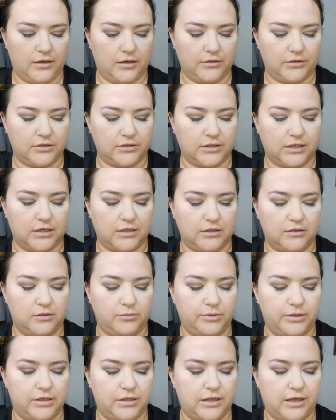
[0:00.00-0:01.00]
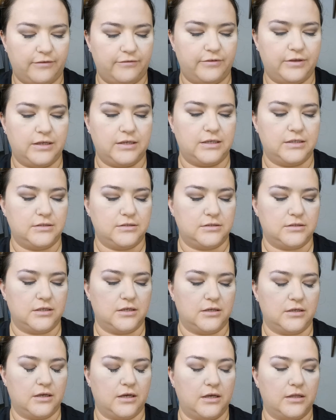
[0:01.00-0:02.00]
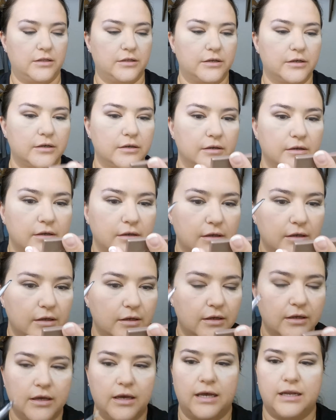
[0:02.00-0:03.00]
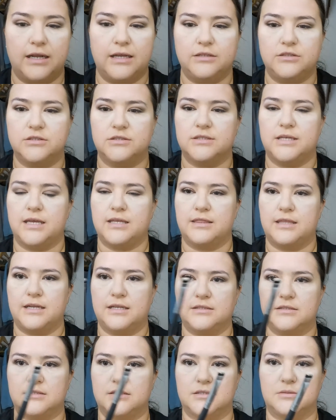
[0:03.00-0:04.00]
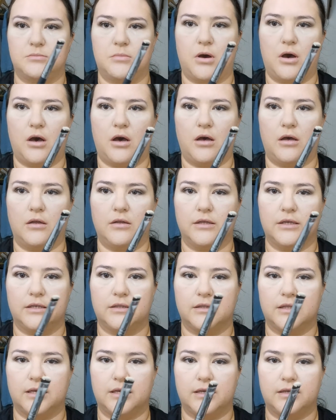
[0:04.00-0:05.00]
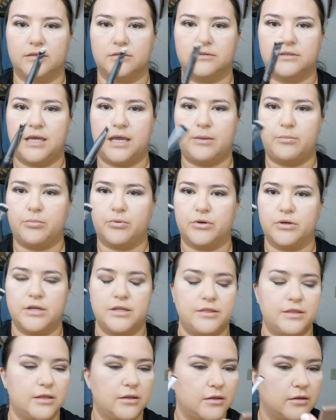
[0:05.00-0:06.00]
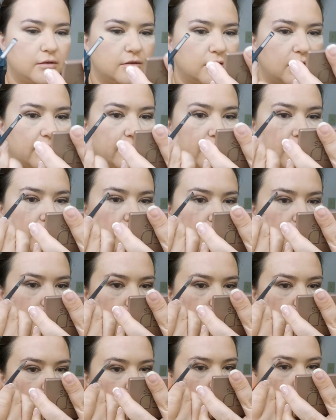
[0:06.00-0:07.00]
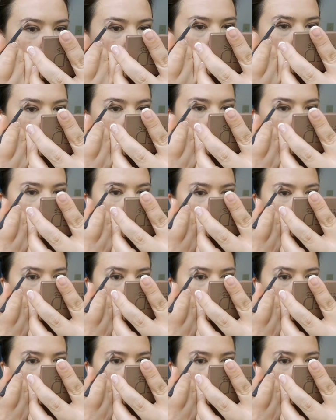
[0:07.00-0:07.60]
Just get a little bit of that Venus color. And I just like that it's small and like tapered at the end, so I